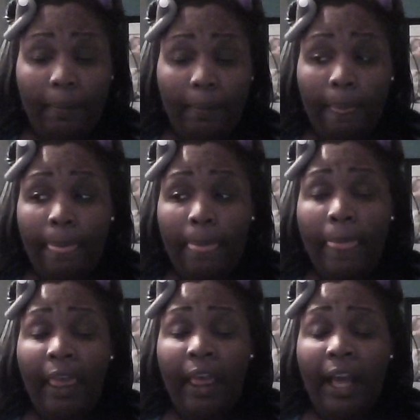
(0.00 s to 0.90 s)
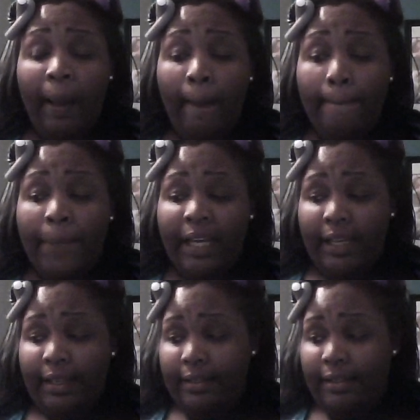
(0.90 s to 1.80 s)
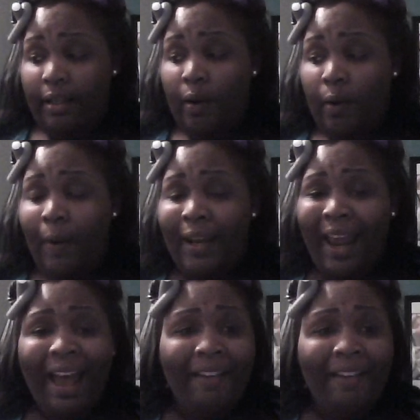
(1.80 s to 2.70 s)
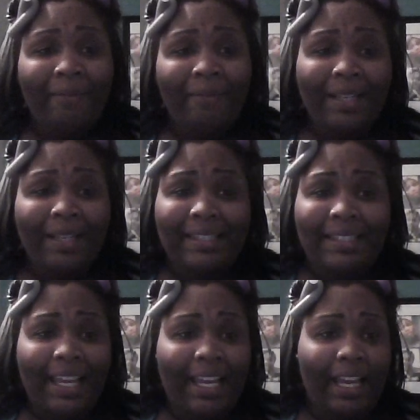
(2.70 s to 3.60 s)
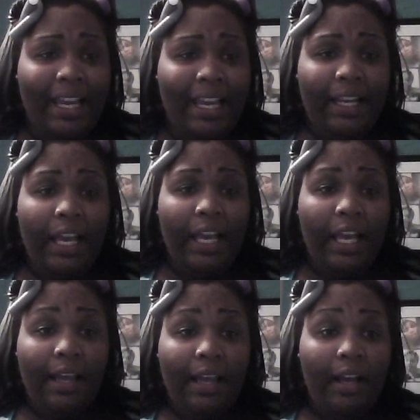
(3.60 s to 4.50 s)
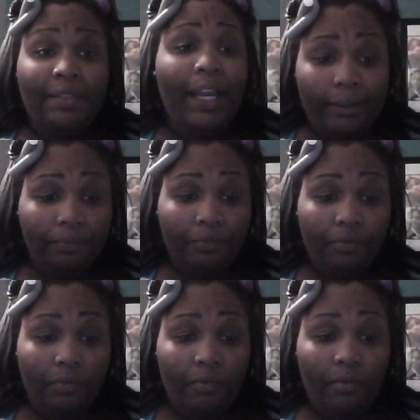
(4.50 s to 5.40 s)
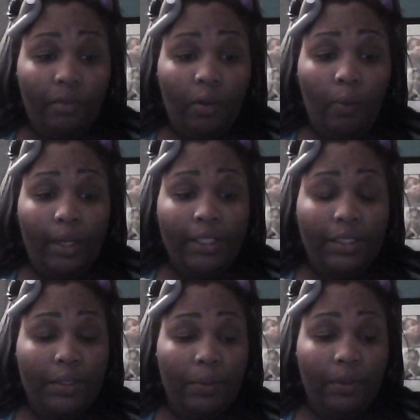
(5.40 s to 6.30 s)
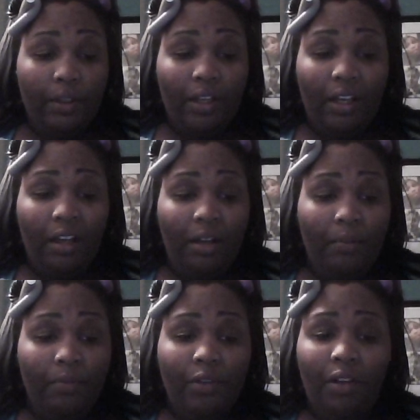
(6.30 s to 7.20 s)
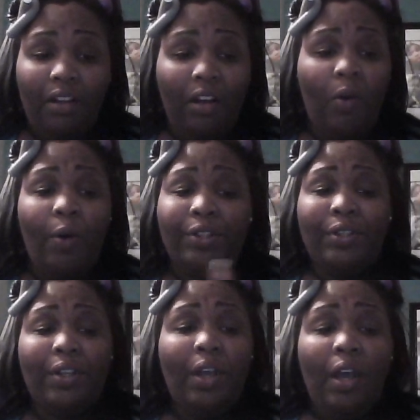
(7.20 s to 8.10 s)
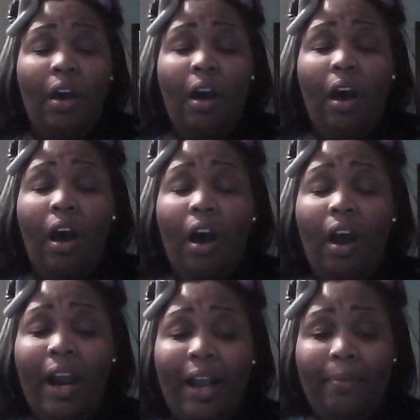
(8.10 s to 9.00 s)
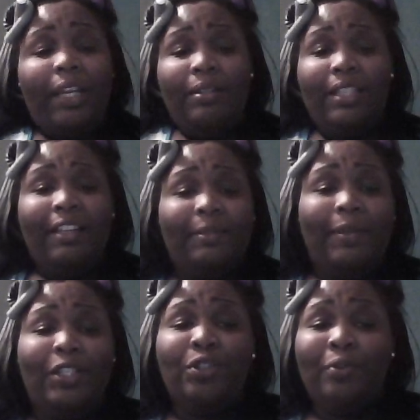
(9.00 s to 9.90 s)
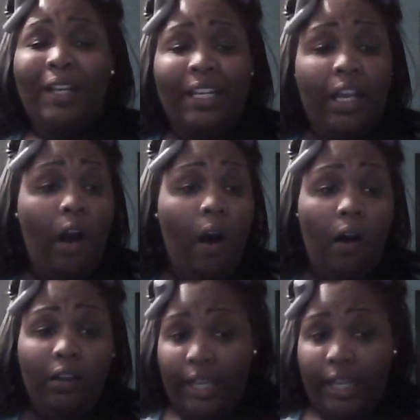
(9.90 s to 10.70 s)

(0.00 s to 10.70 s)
But what I have been seeing as of right now, what's of course, RIP Whitney Houston has been trending all day,